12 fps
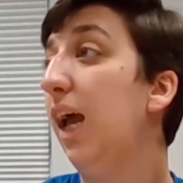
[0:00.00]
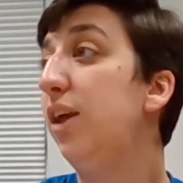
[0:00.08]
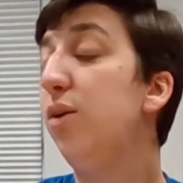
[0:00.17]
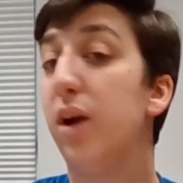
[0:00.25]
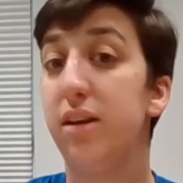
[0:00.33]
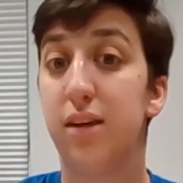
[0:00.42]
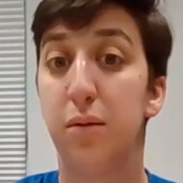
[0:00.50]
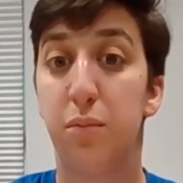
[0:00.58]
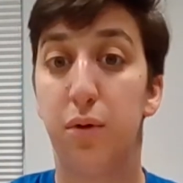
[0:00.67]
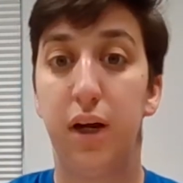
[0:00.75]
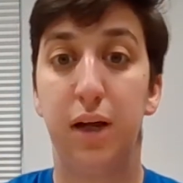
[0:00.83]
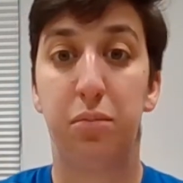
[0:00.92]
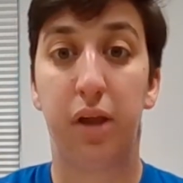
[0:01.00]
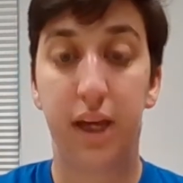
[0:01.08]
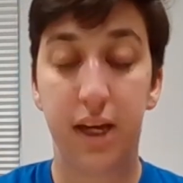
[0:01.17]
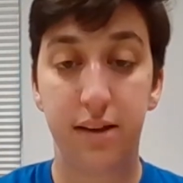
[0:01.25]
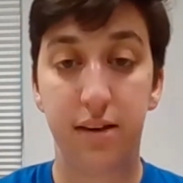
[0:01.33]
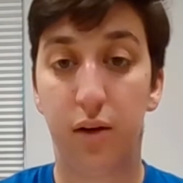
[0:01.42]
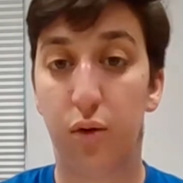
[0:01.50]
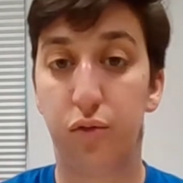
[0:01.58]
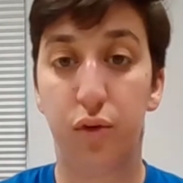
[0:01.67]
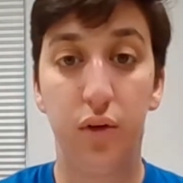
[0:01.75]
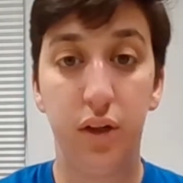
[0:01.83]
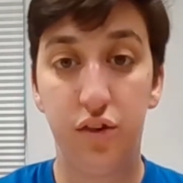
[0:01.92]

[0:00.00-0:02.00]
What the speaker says: You guys can bring blankets or folding